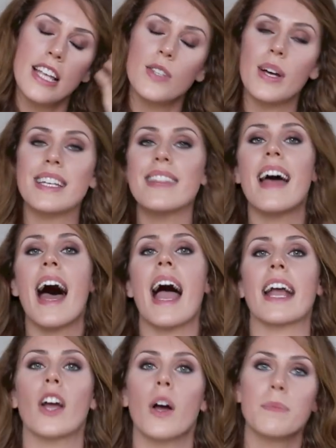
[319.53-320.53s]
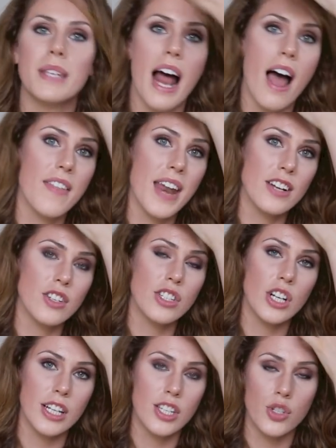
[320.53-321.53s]
So I did that, I combed it out, and then I
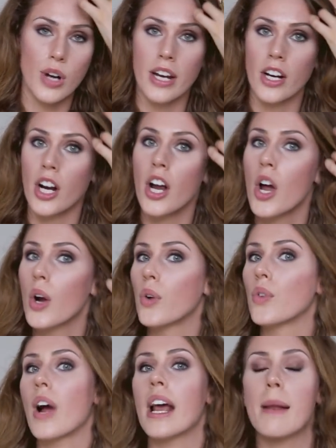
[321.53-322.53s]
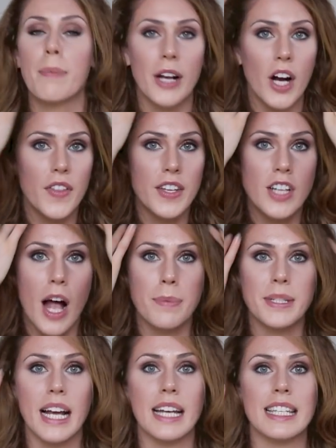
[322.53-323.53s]
just took a straightener right up here on the
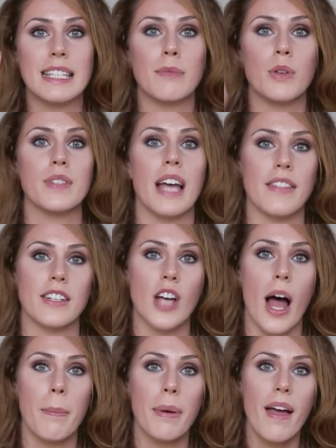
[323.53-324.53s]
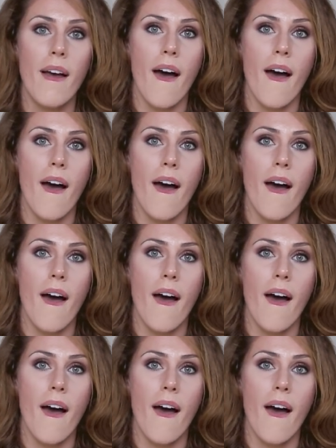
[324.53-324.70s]
tops to kind of smooth down the top.